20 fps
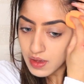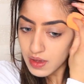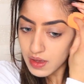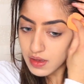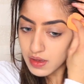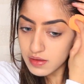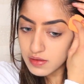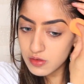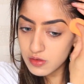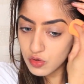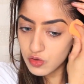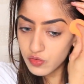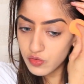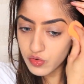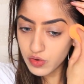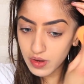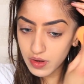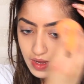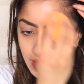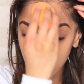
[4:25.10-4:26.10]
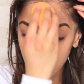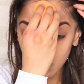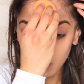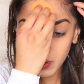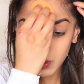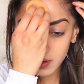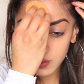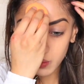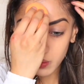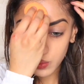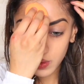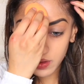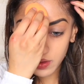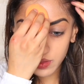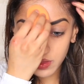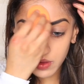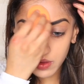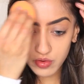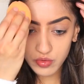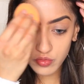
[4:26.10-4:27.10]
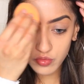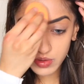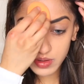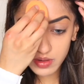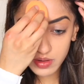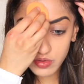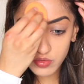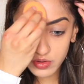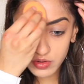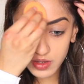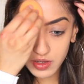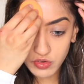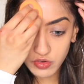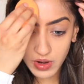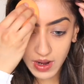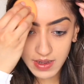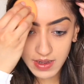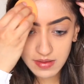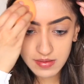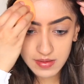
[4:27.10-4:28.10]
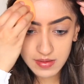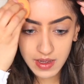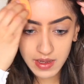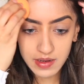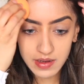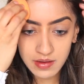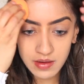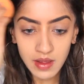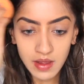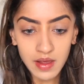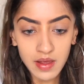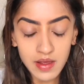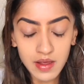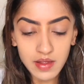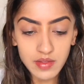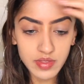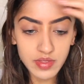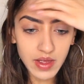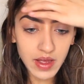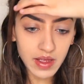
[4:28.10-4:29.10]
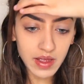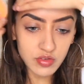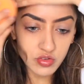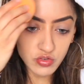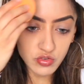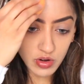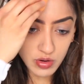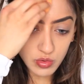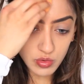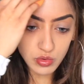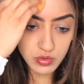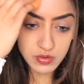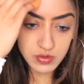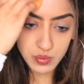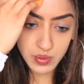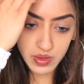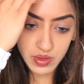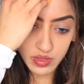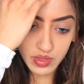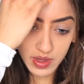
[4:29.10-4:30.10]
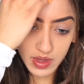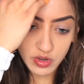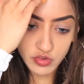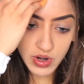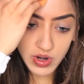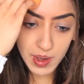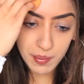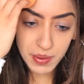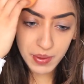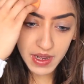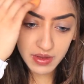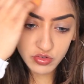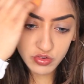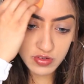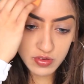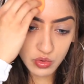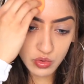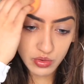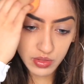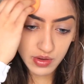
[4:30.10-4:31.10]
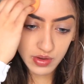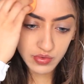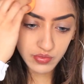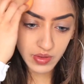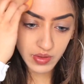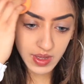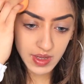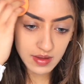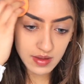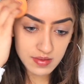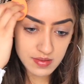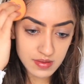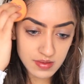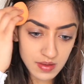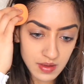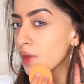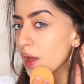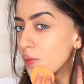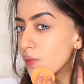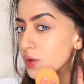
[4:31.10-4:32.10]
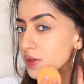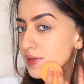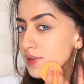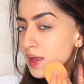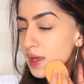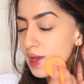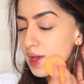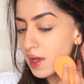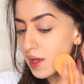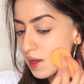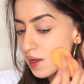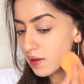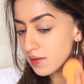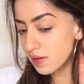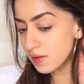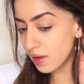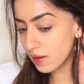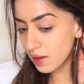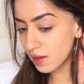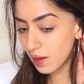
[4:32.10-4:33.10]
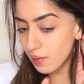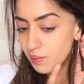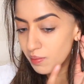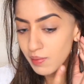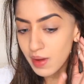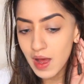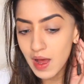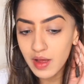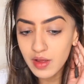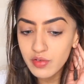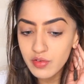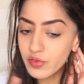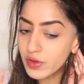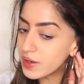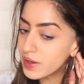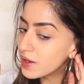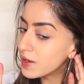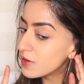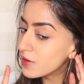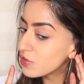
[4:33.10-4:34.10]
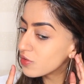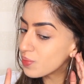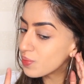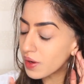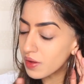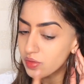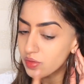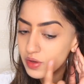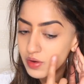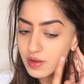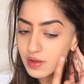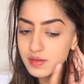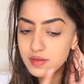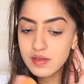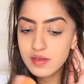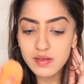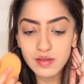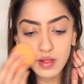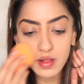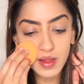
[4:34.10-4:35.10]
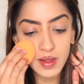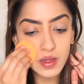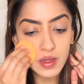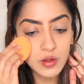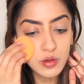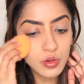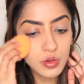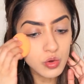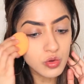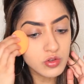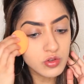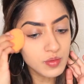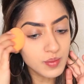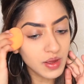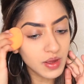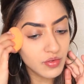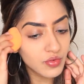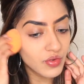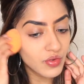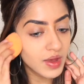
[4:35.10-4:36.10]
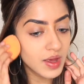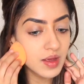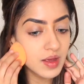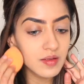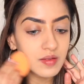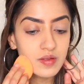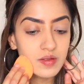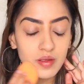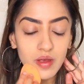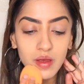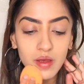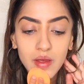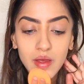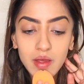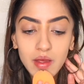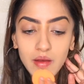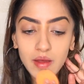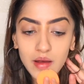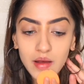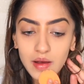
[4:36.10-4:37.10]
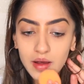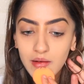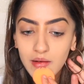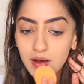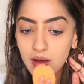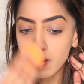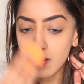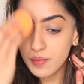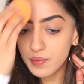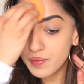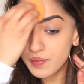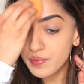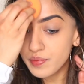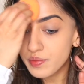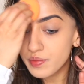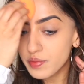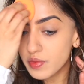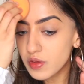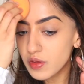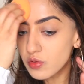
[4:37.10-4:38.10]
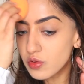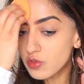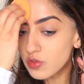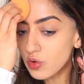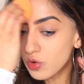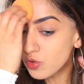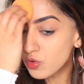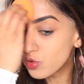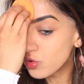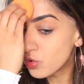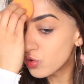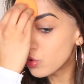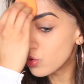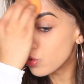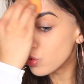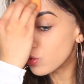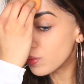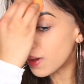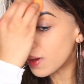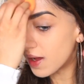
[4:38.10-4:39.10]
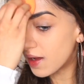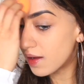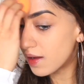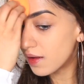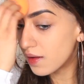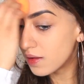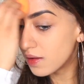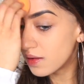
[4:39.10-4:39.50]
it's good for anyone with really dry skin that struggles with like dry patches on their face. I would say it is like a matte finish, but there is a slight glow to my face, so it's not too matte.